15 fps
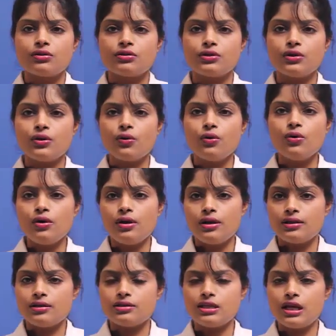So,
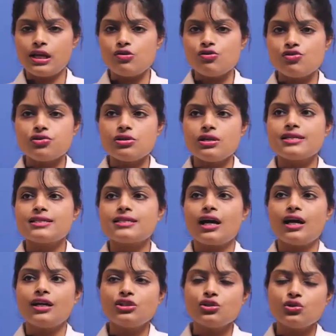the solution is
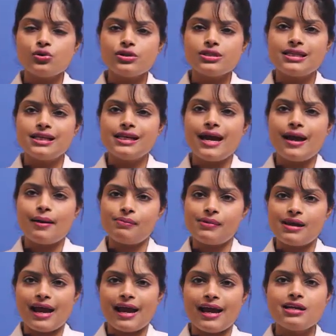continuously
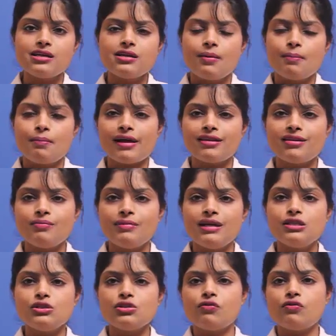applied by the
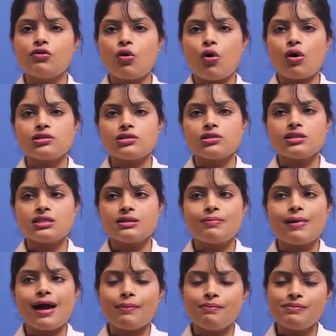means of a cotton
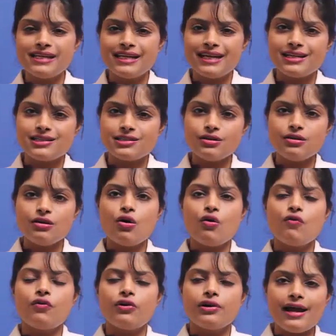tip applicator
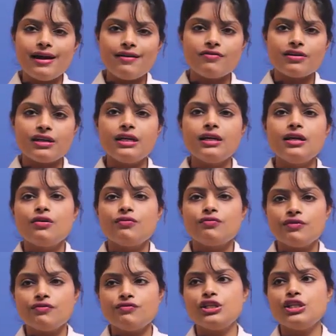for every
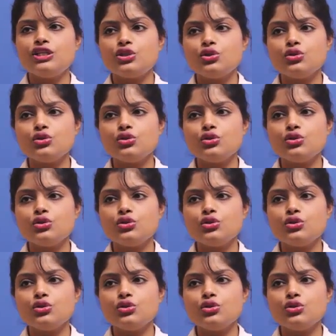fifteen